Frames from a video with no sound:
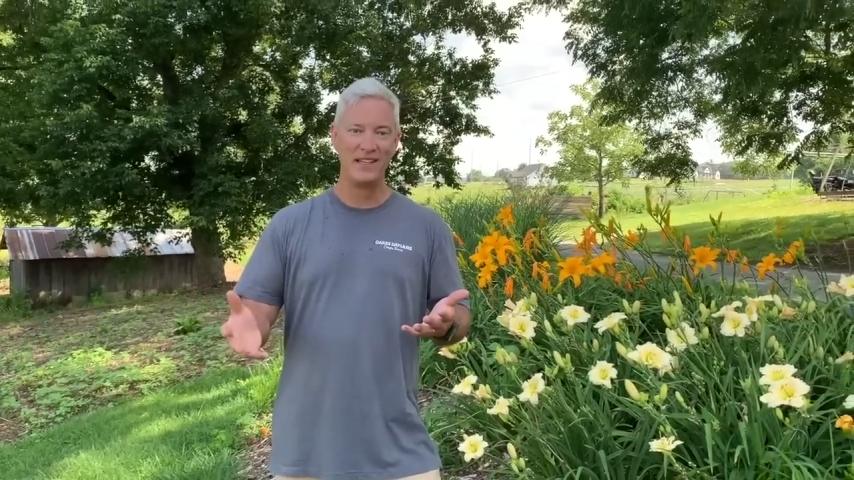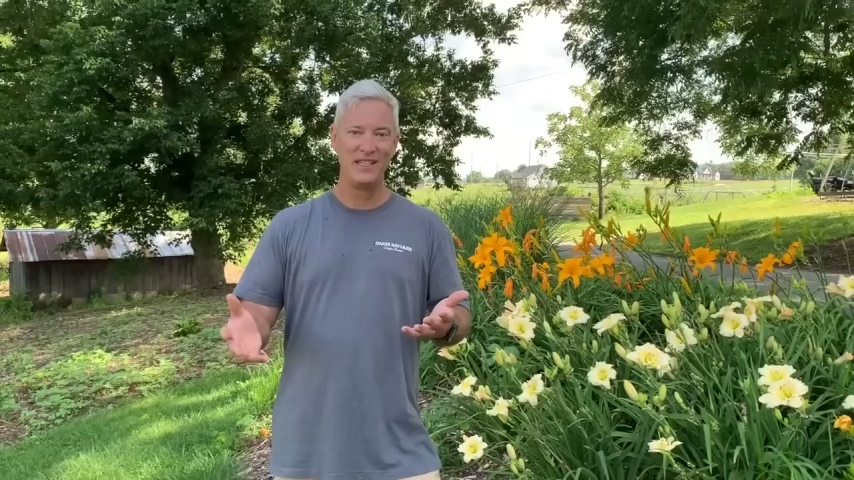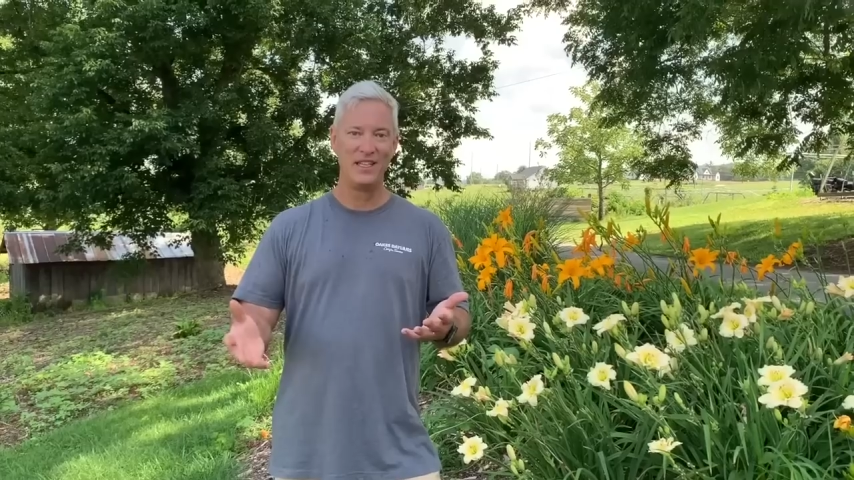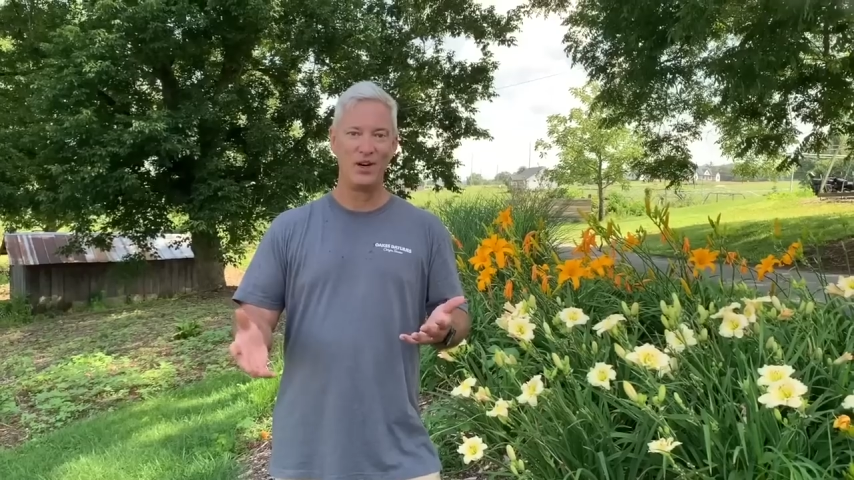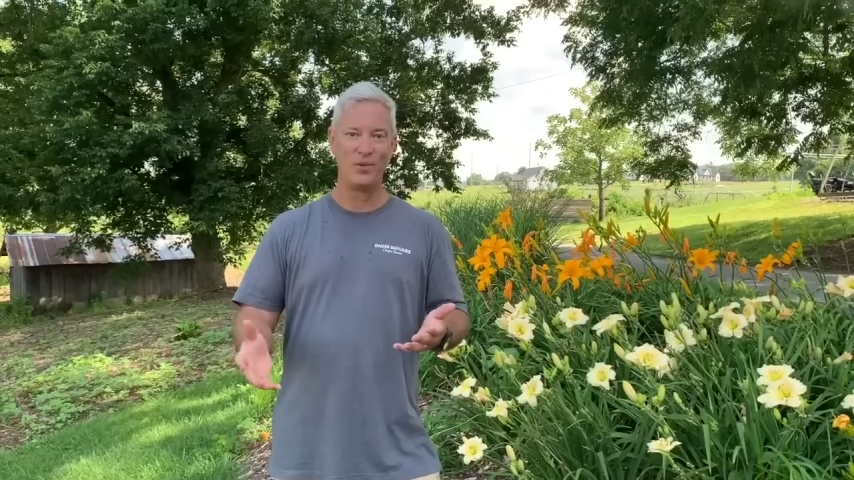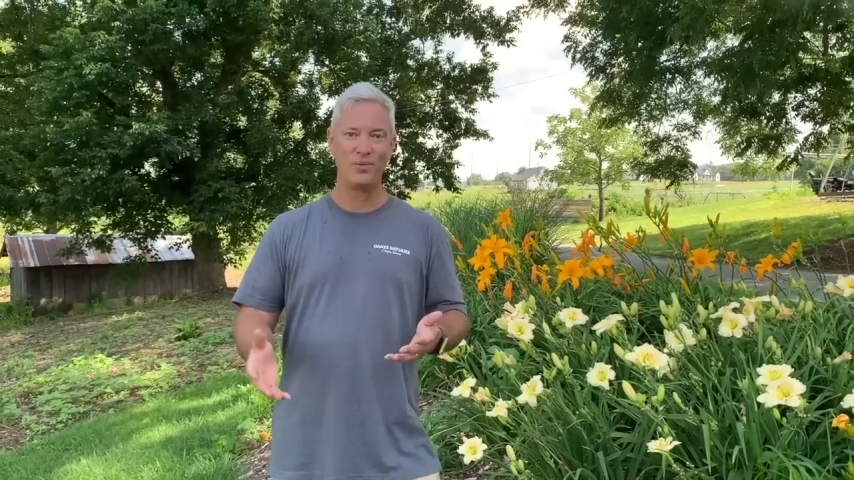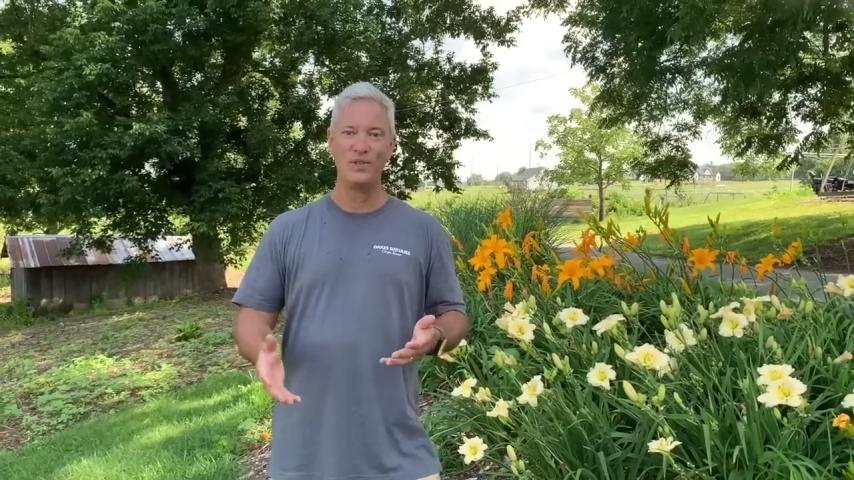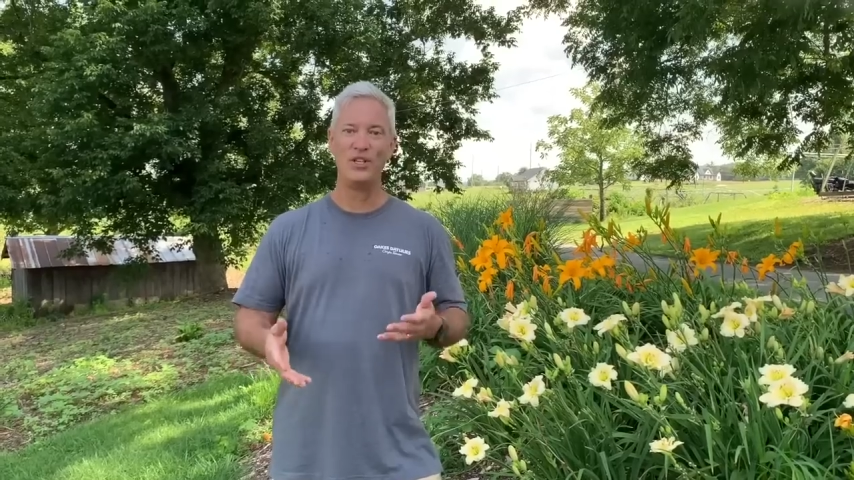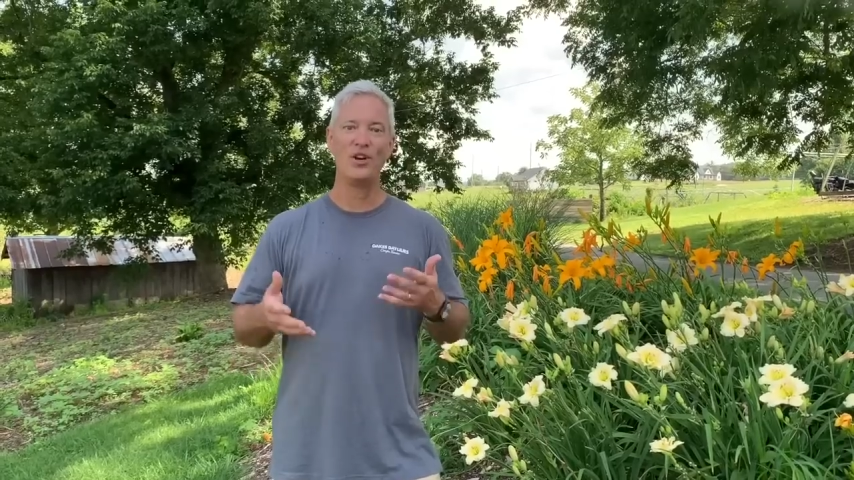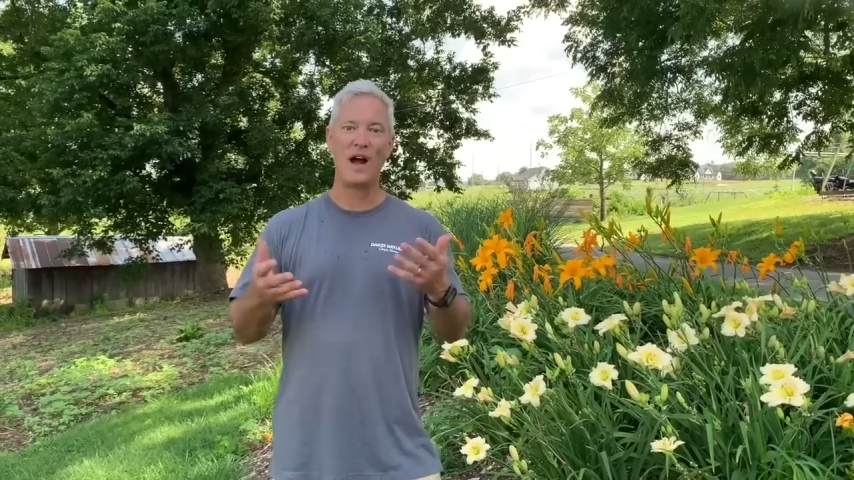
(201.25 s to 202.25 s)

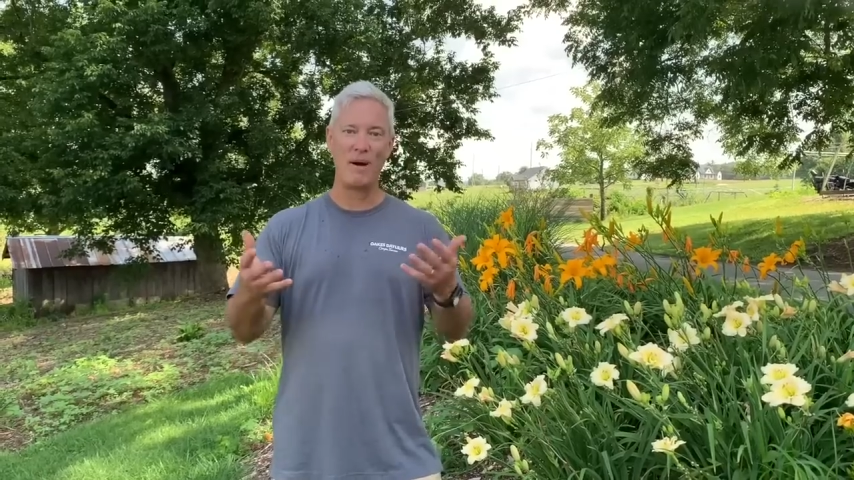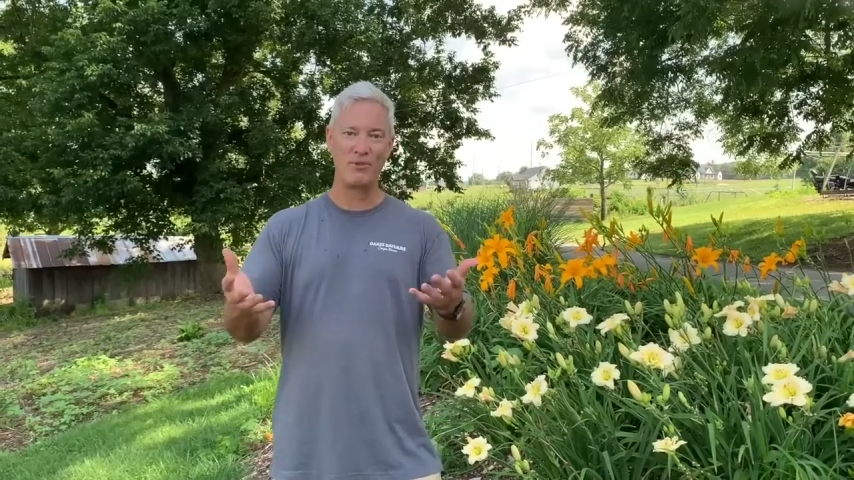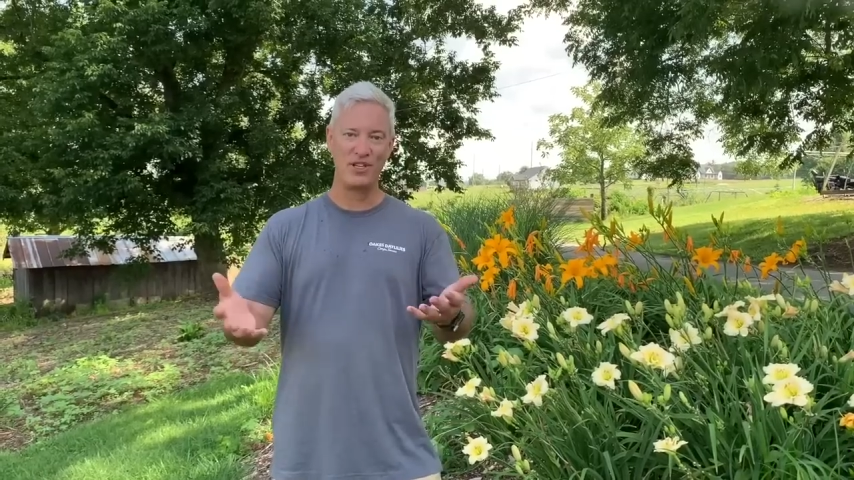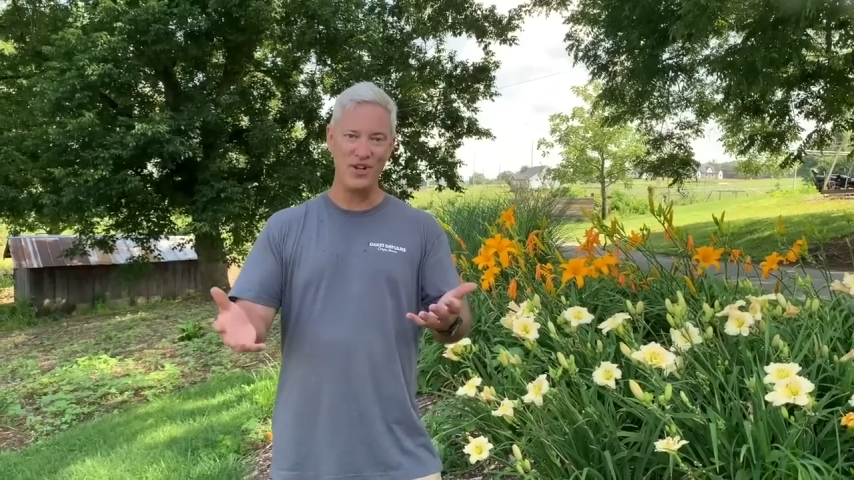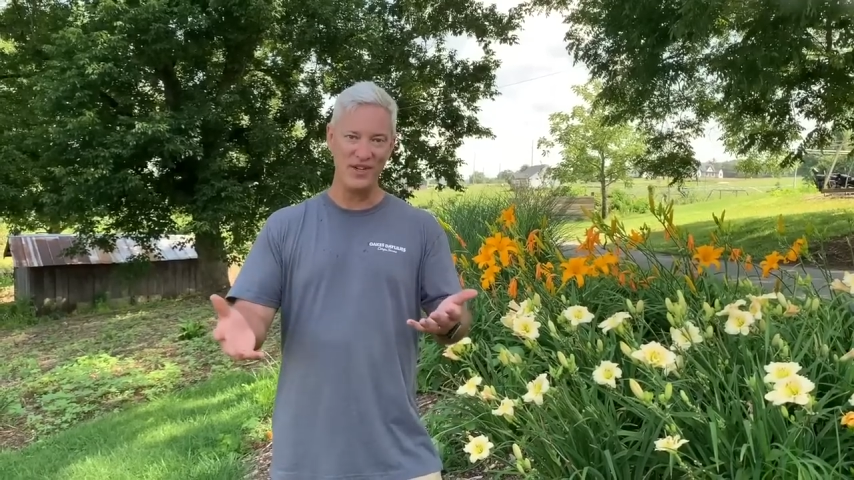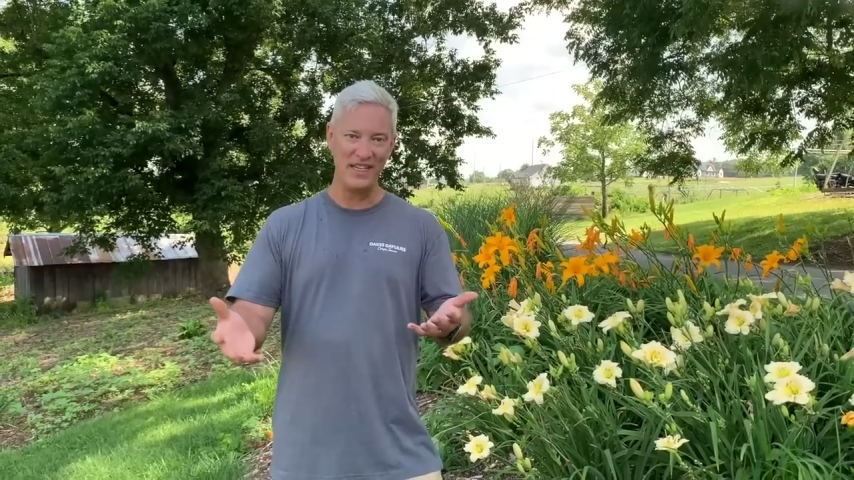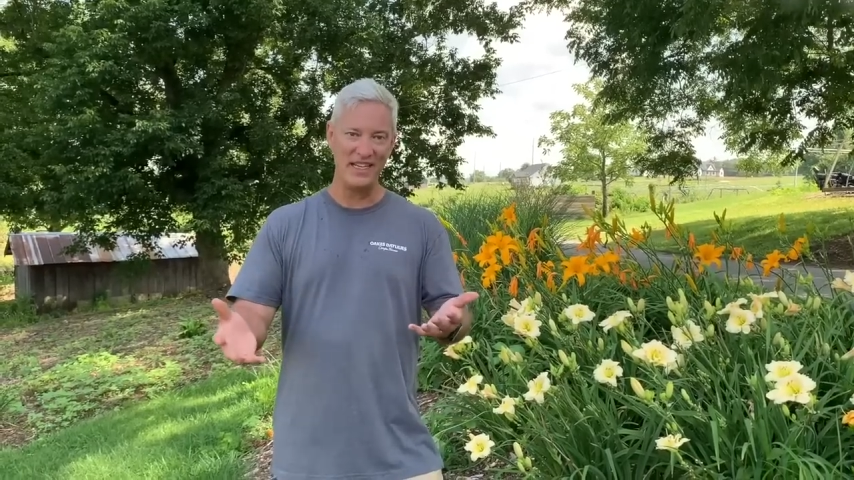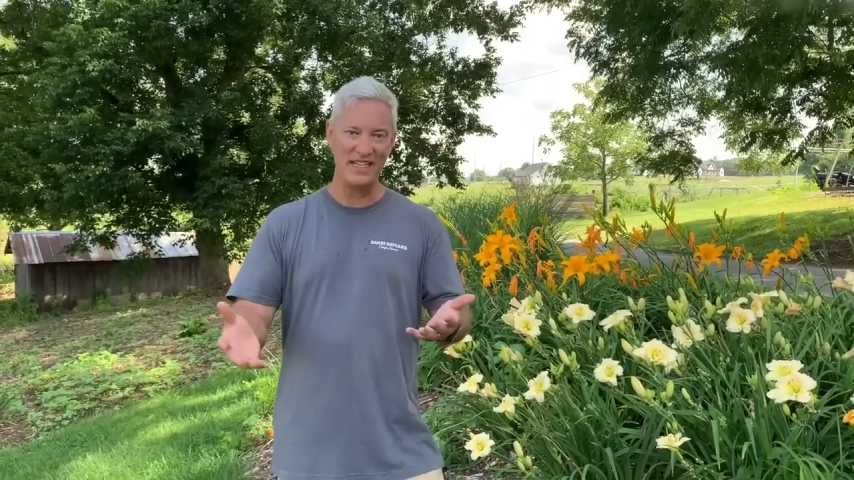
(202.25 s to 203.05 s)
your opportunity